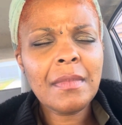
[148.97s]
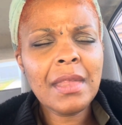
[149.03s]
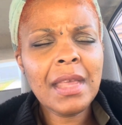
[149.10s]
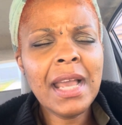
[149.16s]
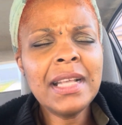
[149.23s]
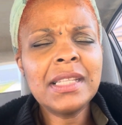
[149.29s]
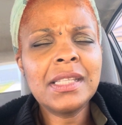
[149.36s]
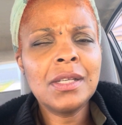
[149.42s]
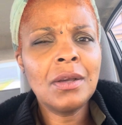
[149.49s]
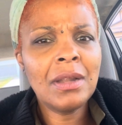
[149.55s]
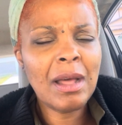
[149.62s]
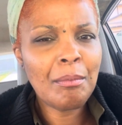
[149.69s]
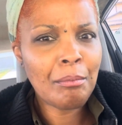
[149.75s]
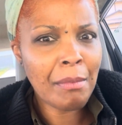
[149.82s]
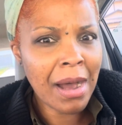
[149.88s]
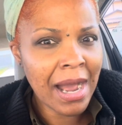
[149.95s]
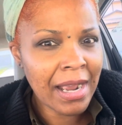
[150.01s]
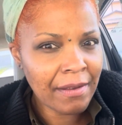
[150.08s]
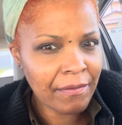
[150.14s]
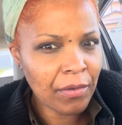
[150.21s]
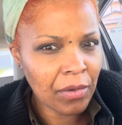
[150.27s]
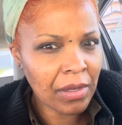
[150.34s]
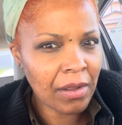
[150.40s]
and still I'm
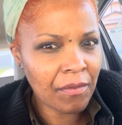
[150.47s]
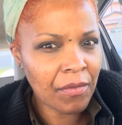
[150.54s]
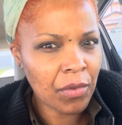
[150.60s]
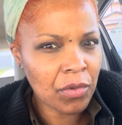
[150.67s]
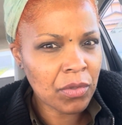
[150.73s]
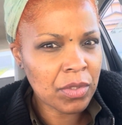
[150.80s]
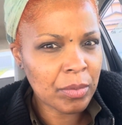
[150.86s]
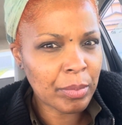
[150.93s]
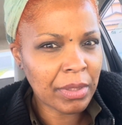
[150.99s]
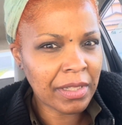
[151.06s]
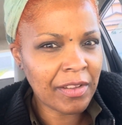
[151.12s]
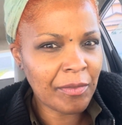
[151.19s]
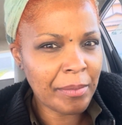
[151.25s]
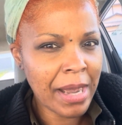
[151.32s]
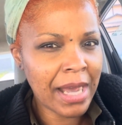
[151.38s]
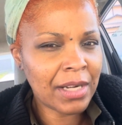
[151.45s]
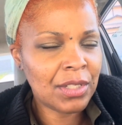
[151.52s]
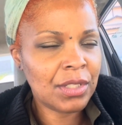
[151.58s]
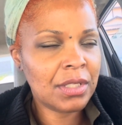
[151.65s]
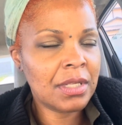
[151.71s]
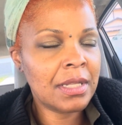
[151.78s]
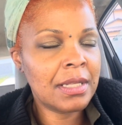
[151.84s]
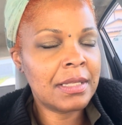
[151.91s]
mindful of those belief patterns
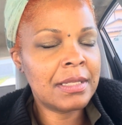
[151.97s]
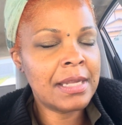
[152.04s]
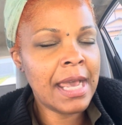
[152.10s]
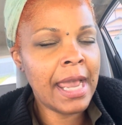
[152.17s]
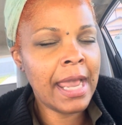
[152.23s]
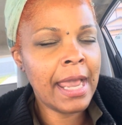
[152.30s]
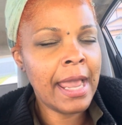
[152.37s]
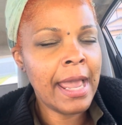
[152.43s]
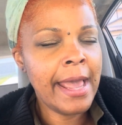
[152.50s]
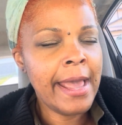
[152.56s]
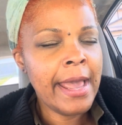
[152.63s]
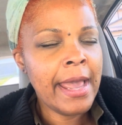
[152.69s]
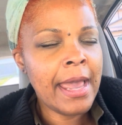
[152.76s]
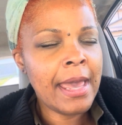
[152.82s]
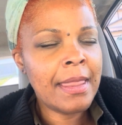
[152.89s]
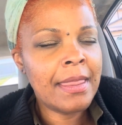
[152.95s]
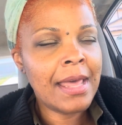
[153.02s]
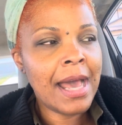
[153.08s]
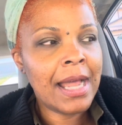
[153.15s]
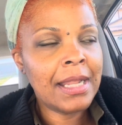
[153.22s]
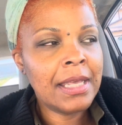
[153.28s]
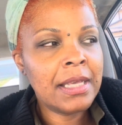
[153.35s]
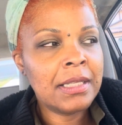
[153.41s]
to this day, and
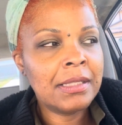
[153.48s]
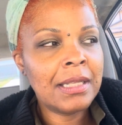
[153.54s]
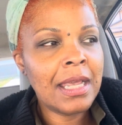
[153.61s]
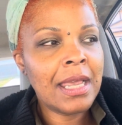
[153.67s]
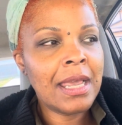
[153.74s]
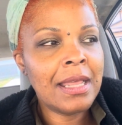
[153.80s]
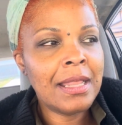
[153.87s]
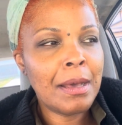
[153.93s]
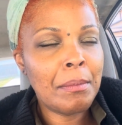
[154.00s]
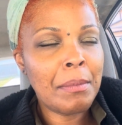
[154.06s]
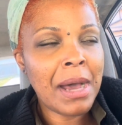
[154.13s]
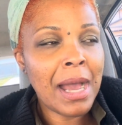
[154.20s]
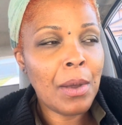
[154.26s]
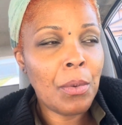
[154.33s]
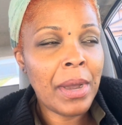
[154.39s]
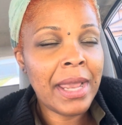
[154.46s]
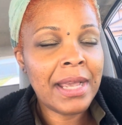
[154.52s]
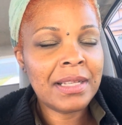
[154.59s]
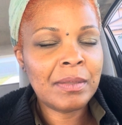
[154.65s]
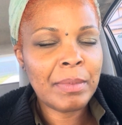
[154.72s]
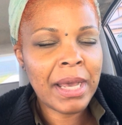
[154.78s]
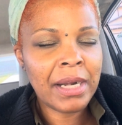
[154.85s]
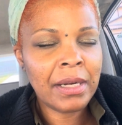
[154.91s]
that is thinking that my way is
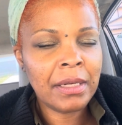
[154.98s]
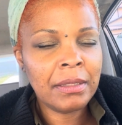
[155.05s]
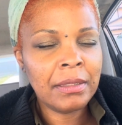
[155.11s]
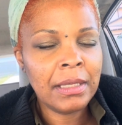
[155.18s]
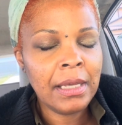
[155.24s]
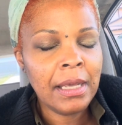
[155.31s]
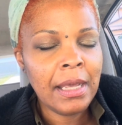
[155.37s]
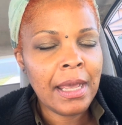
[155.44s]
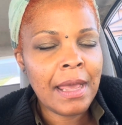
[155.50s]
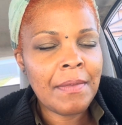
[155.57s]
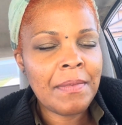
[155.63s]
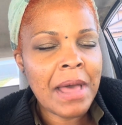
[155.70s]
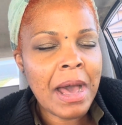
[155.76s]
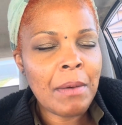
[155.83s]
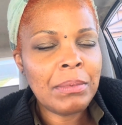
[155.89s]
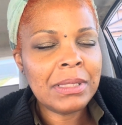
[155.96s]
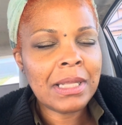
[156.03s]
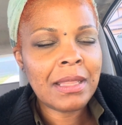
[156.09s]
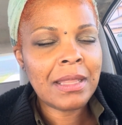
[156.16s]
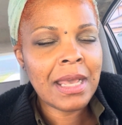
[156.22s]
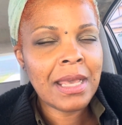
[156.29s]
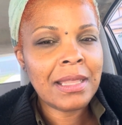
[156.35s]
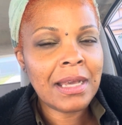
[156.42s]
better. And that was the
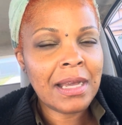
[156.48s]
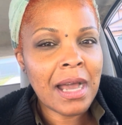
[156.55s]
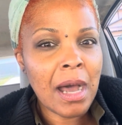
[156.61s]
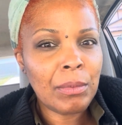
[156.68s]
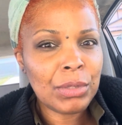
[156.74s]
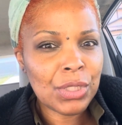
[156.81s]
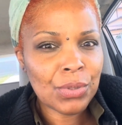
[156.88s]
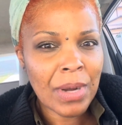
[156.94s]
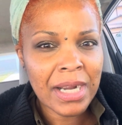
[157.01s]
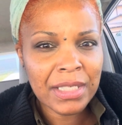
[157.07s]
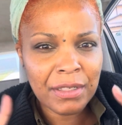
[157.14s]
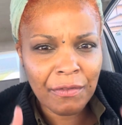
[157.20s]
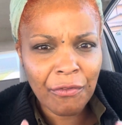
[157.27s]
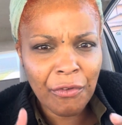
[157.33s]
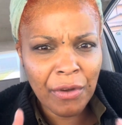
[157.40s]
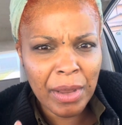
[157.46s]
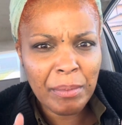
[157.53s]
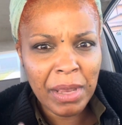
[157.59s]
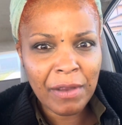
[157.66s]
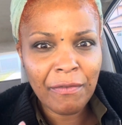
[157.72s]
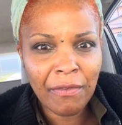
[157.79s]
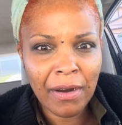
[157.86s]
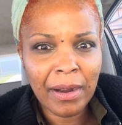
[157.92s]
thing that God was trying to free me
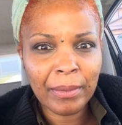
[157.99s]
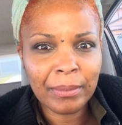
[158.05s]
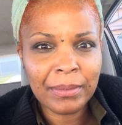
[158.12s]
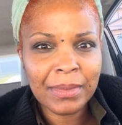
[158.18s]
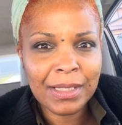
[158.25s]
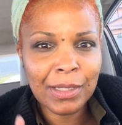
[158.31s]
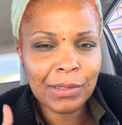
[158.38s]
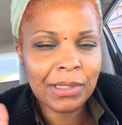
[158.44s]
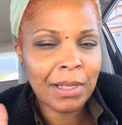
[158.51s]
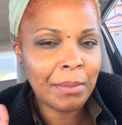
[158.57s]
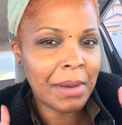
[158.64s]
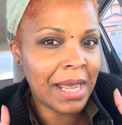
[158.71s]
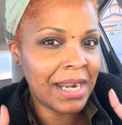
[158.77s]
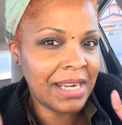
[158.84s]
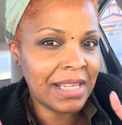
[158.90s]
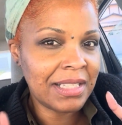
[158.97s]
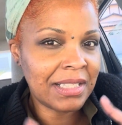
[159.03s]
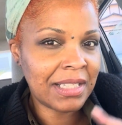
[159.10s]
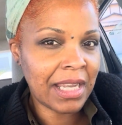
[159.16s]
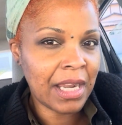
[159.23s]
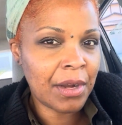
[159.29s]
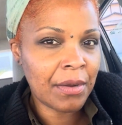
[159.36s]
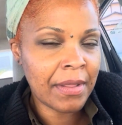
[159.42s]
from. So somebody needs to
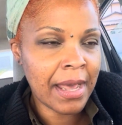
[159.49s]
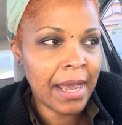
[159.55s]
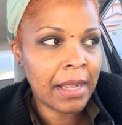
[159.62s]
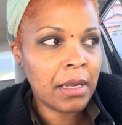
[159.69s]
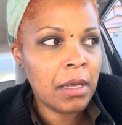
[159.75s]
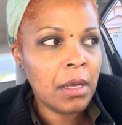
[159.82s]
hear that.